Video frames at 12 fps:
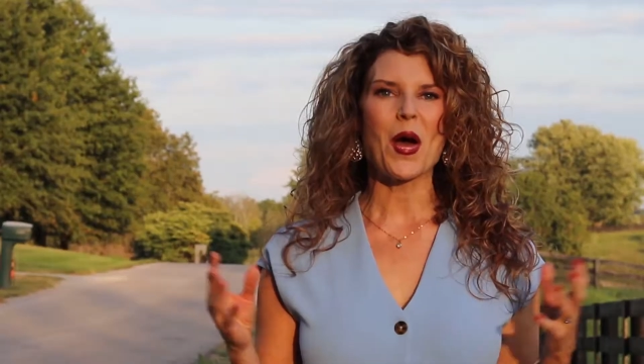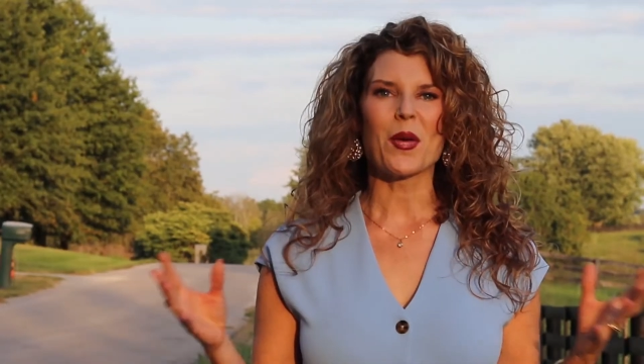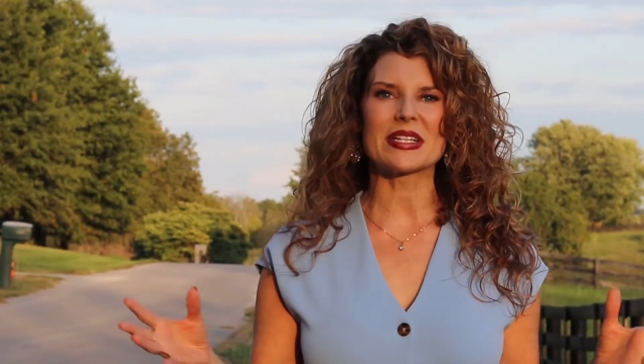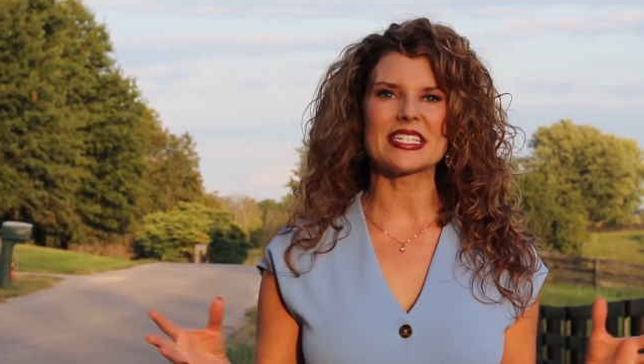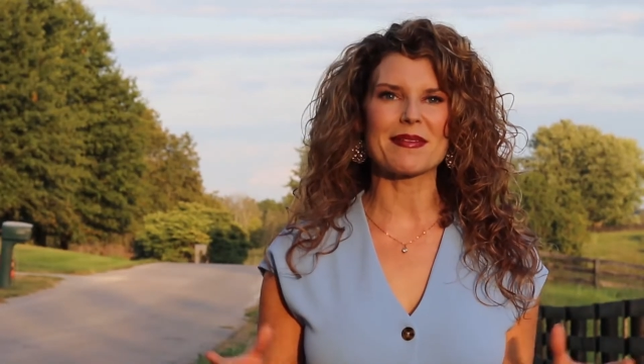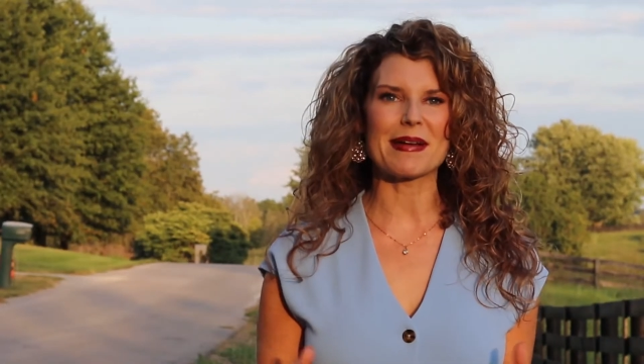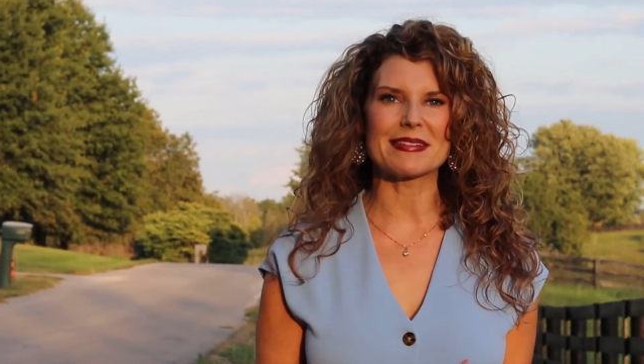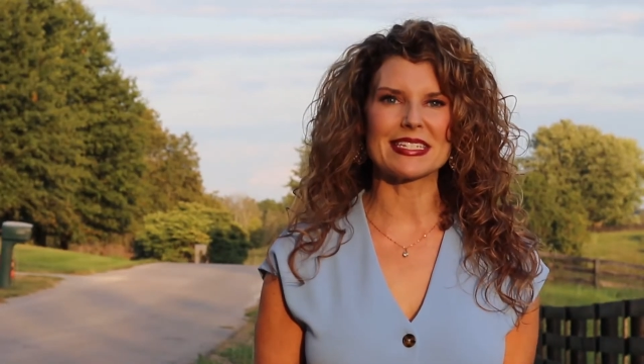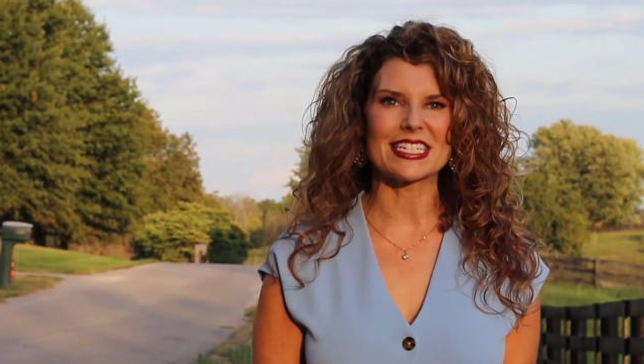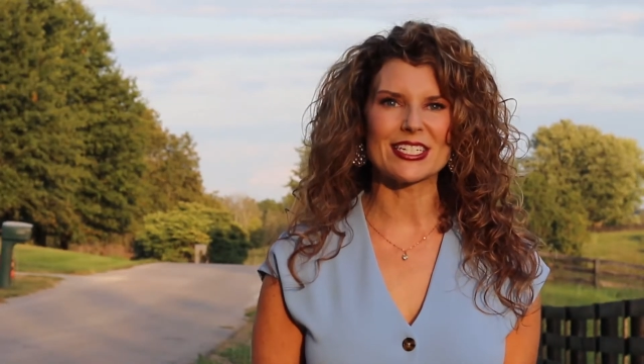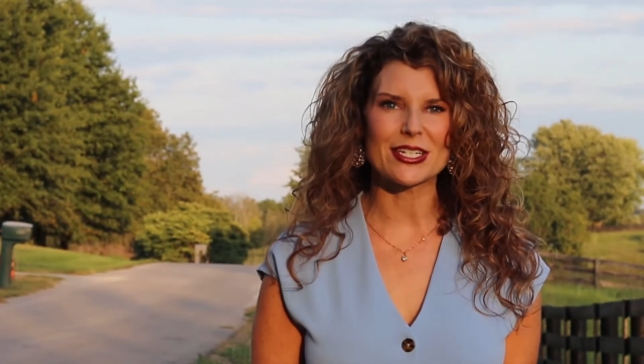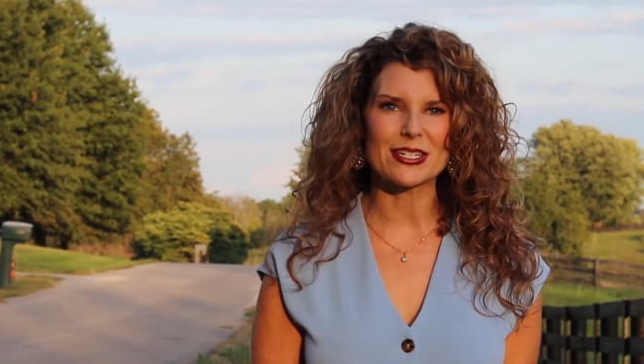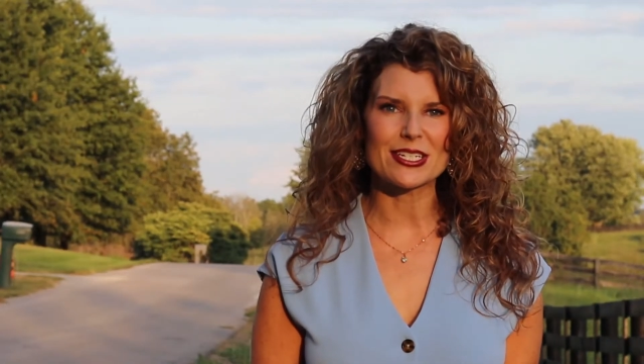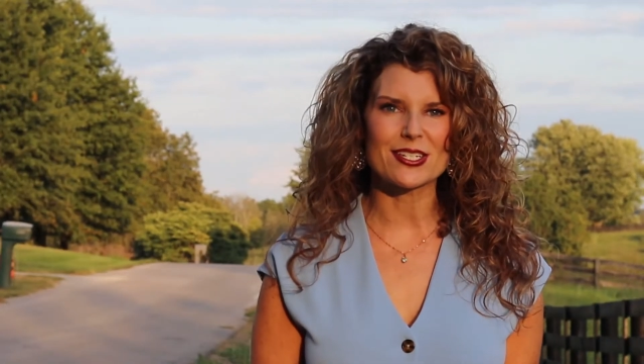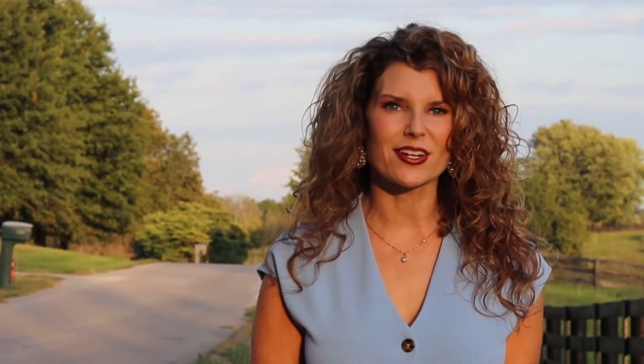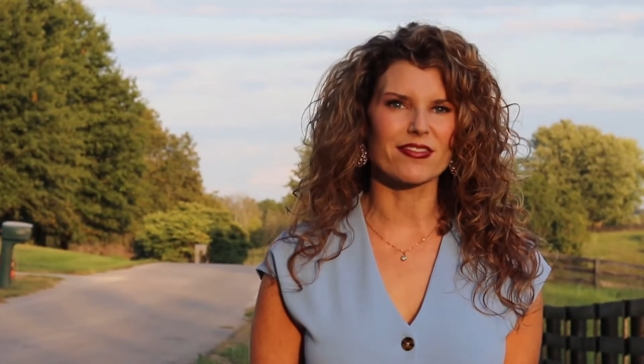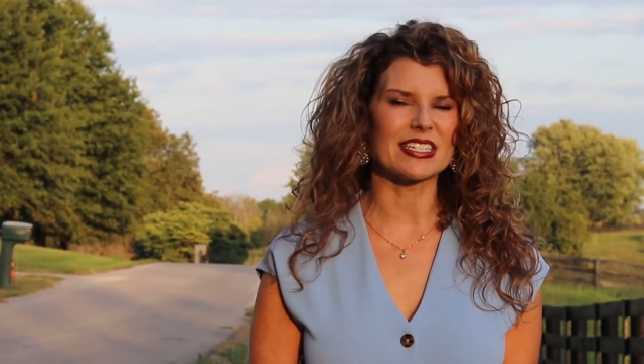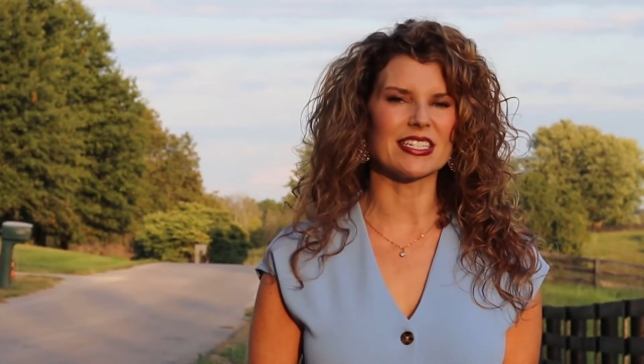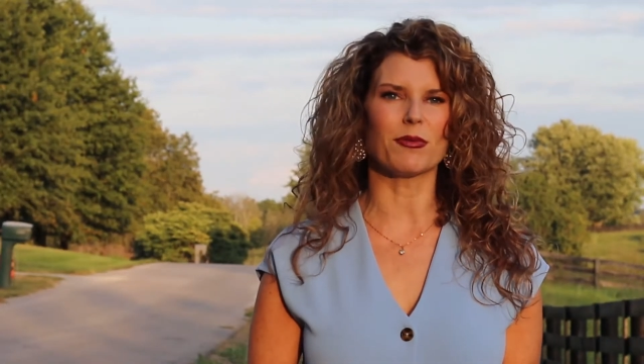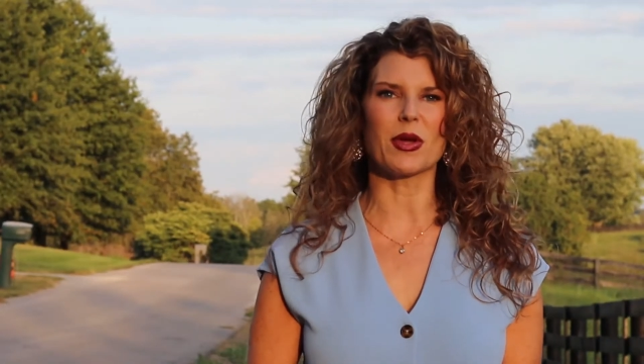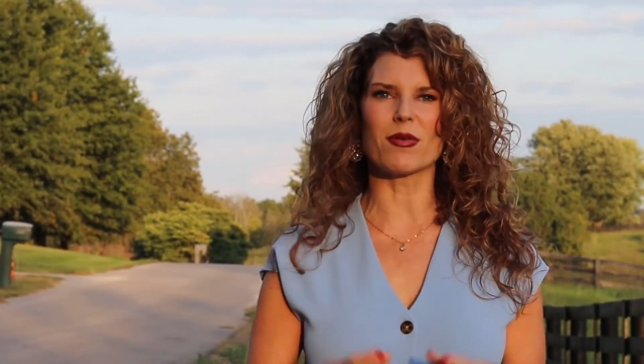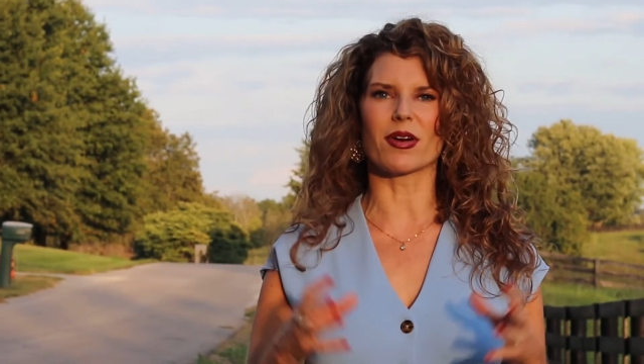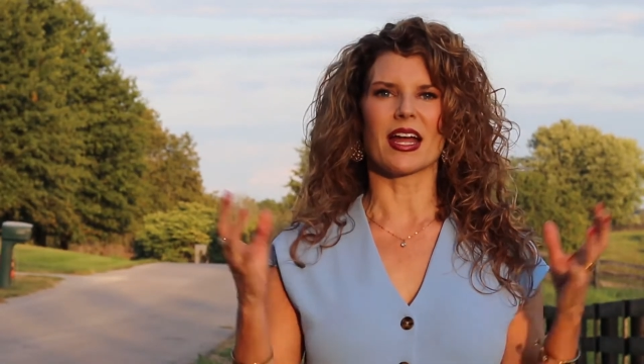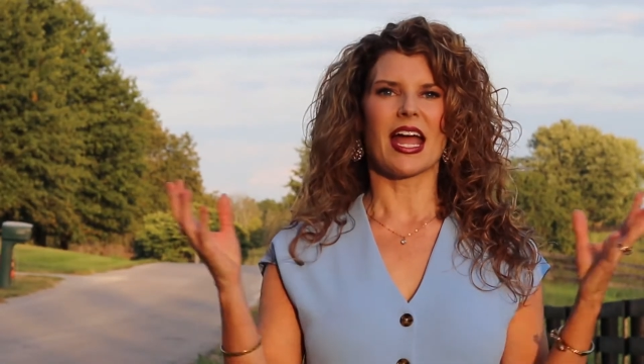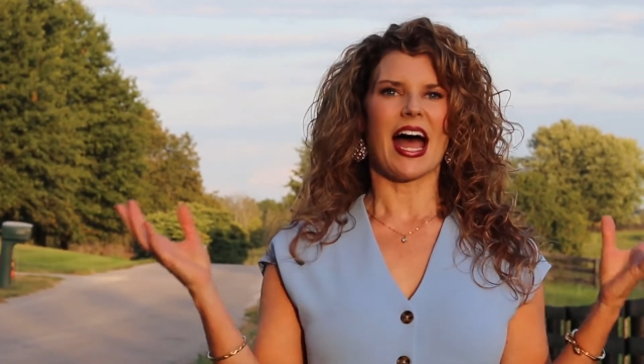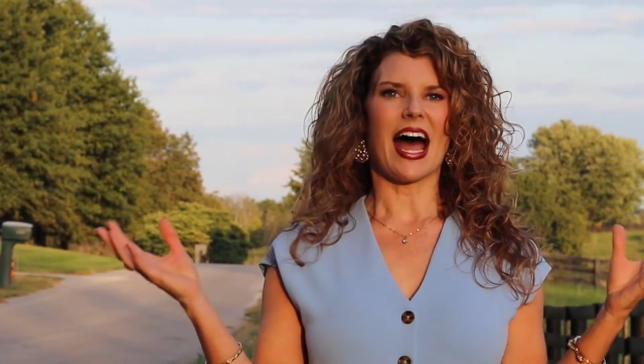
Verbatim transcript: One time I was in a church service and we were